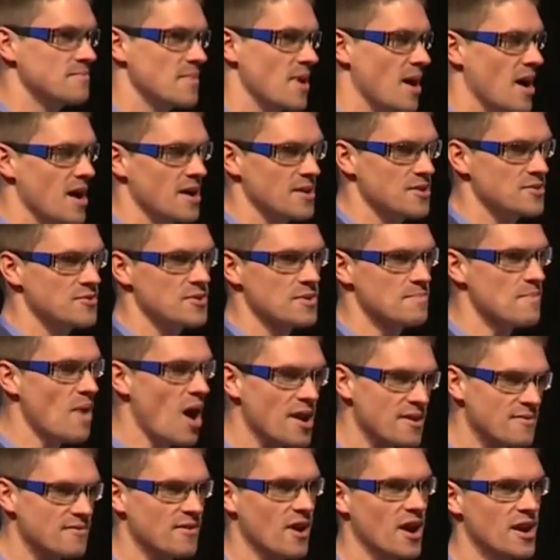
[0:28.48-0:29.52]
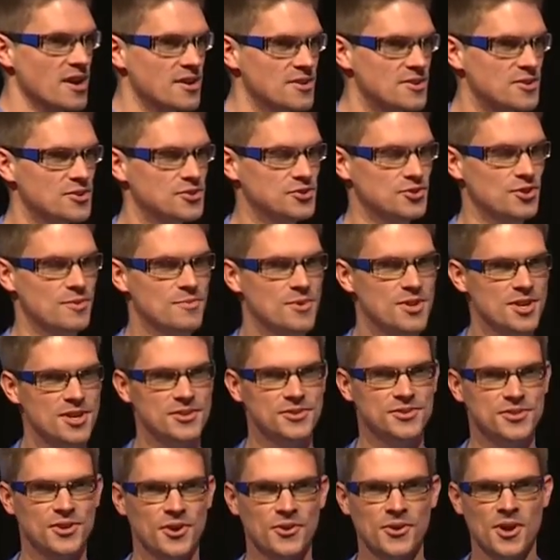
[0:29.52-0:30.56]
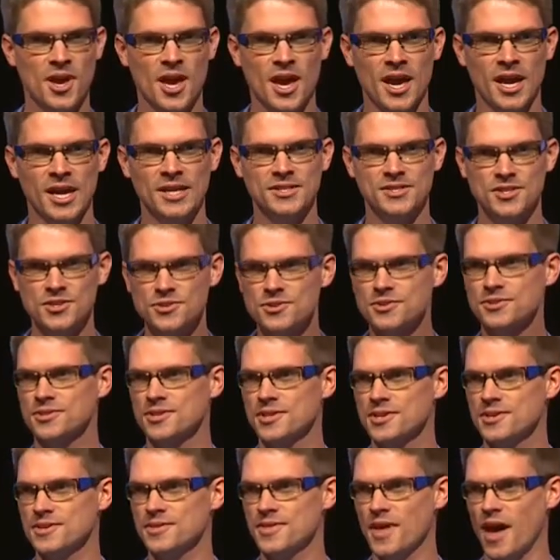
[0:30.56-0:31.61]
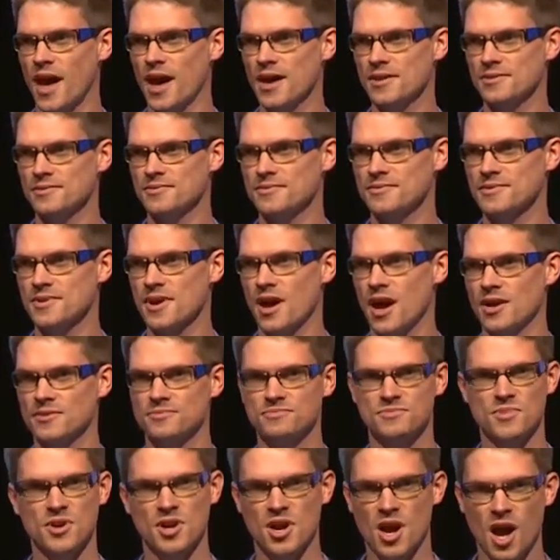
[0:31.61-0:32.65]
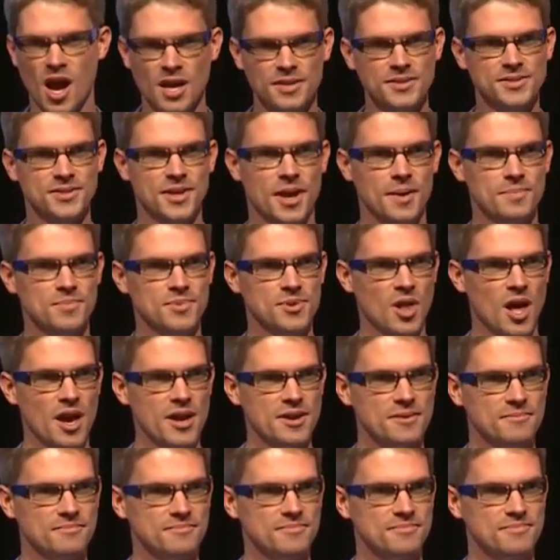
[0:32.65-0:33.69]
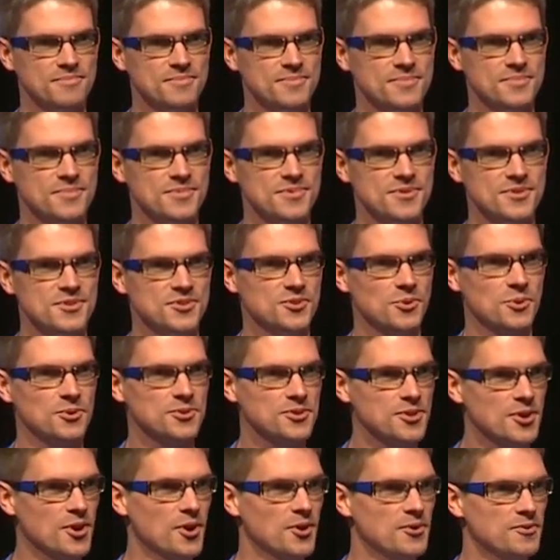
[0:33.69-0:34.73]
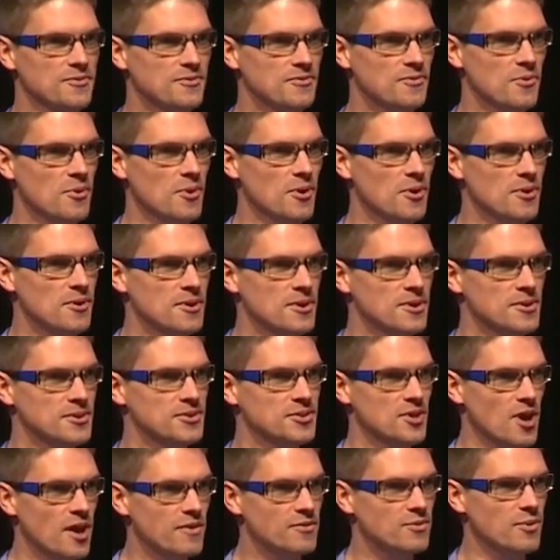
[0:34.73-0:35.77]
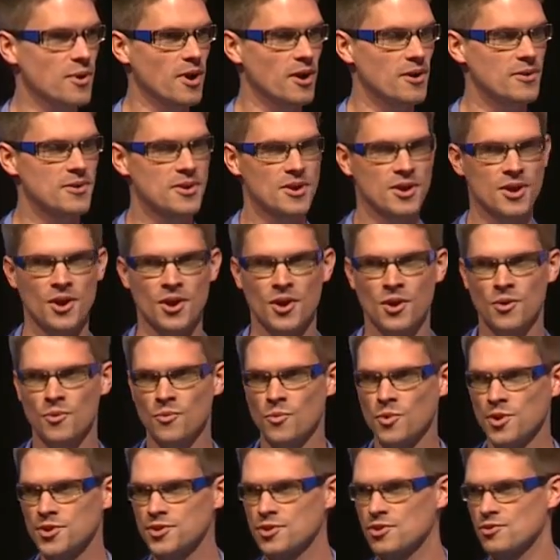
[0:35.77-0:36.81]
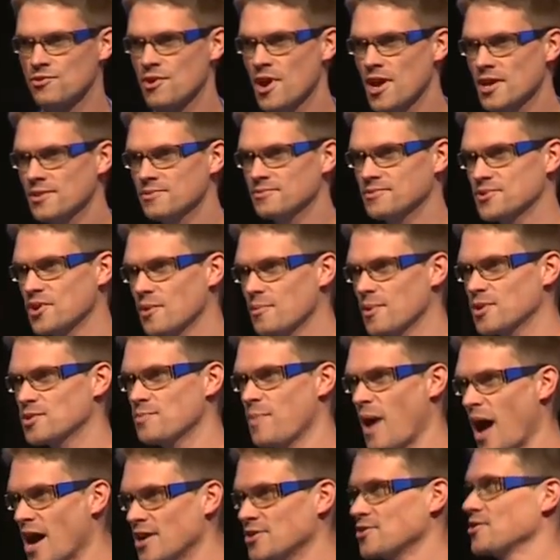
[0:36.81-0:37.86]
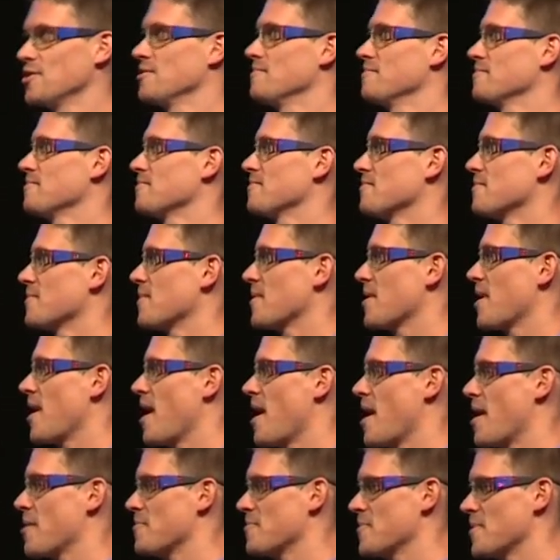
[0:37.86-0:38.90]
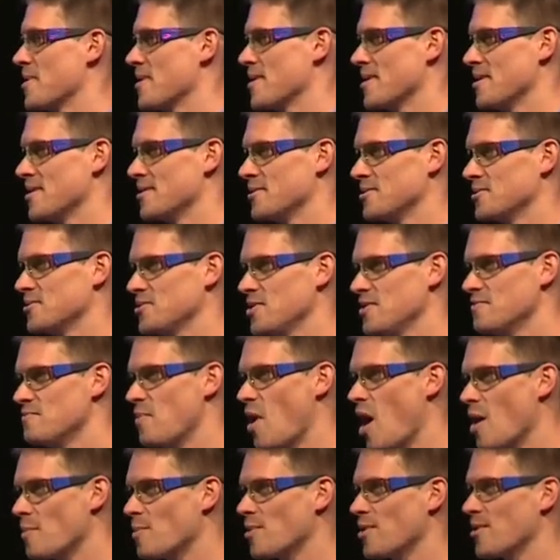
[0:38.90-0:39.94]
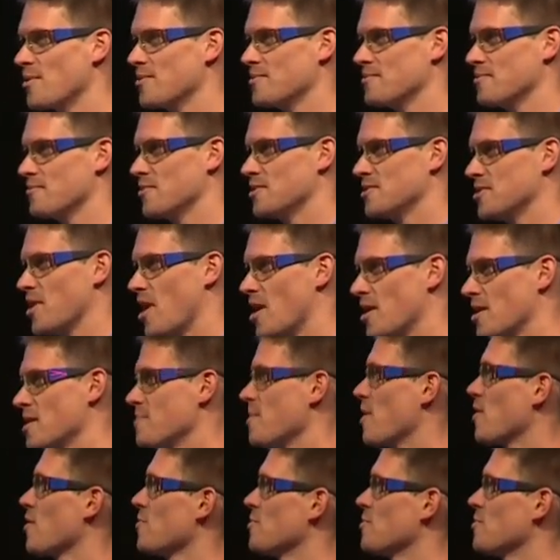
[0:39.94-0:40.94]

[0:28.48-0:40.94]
uh, you can modify it and distribute it. So it's interesting that uh, the concept like the source code for software would create so much passion. Uh, Steve Ballmer, when talking about